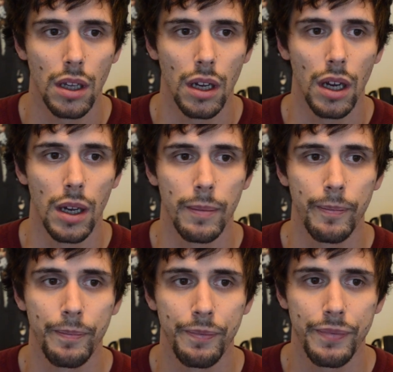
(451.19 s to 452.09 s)

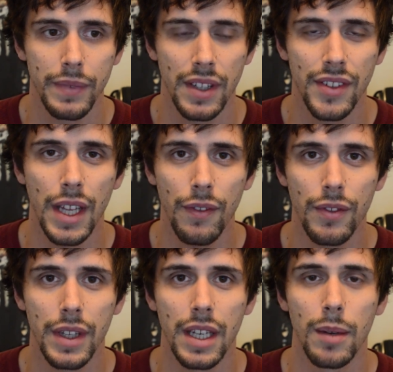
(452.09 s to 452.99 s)
um, it's
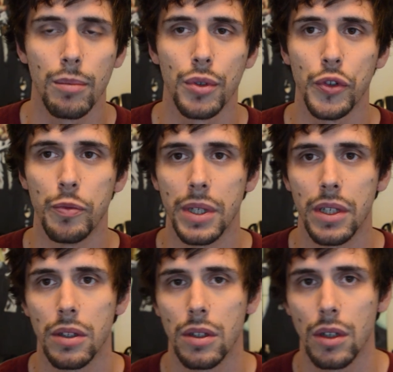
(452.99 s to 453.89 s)
definitely an
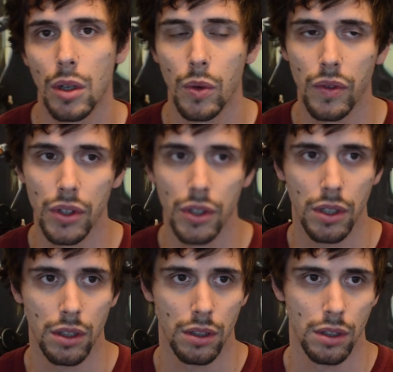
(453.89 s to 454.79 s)
improvement over